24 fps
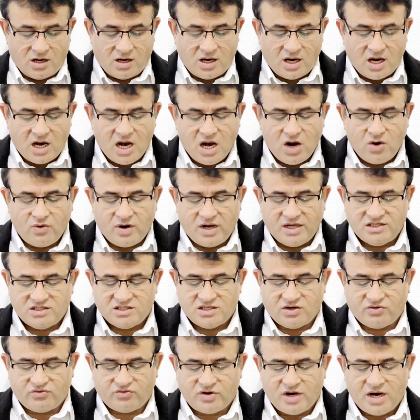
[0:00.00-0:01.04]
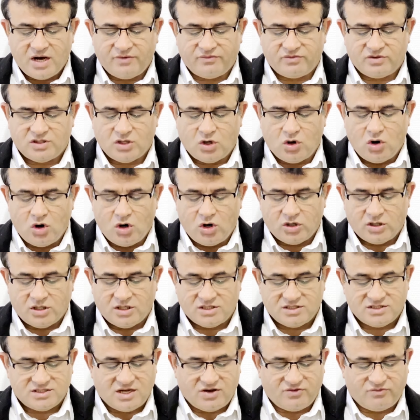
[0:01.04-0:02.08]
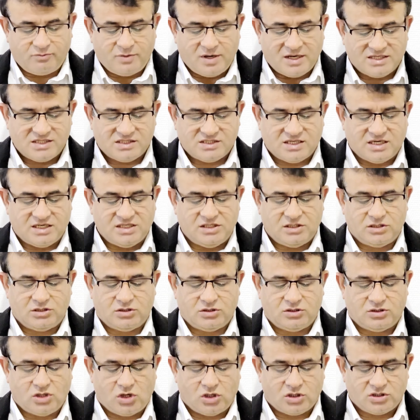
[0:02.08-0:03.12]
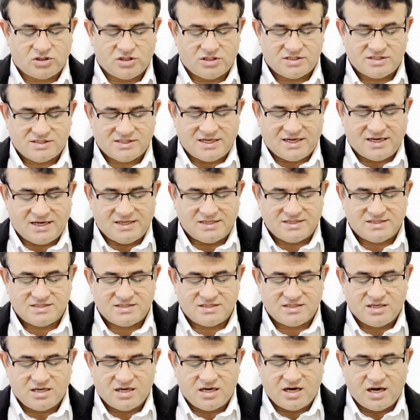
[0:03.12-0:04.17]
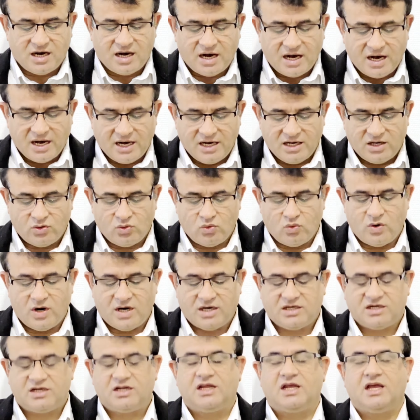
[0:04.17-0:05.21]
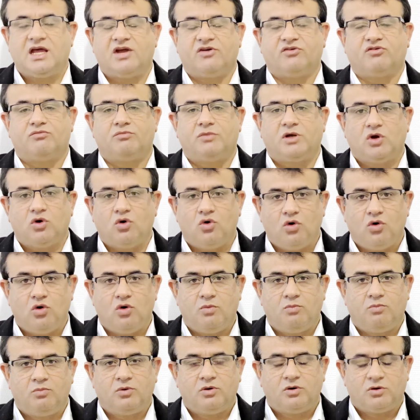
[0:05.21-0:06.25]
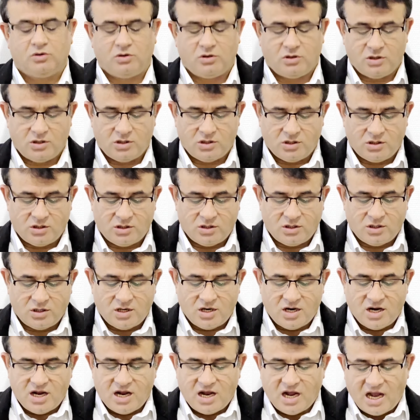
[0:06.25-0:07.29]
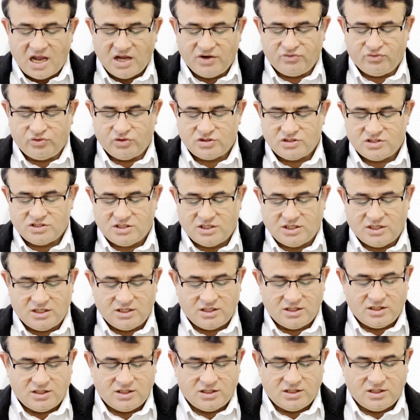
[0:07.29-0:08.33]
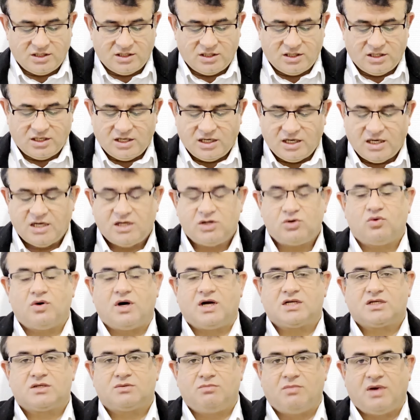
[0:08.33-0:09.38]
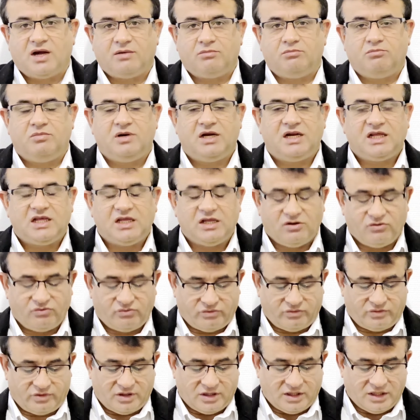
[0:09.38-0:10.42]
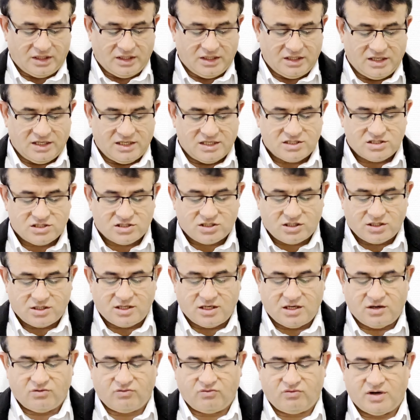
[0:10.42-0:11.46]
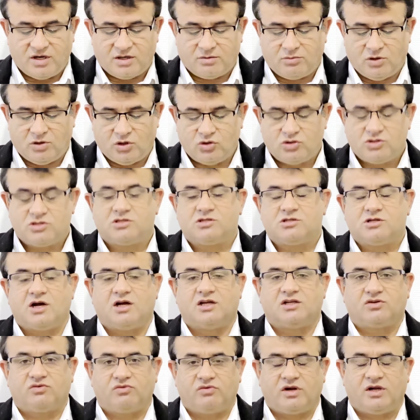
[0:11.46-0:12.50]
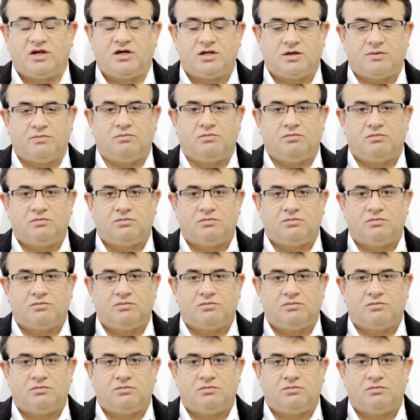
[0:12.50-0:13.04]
how I survived the horrors of Pakistani torture cells and what gave me hope, I would say it was my belief in a struggle for Balochistan's freedom.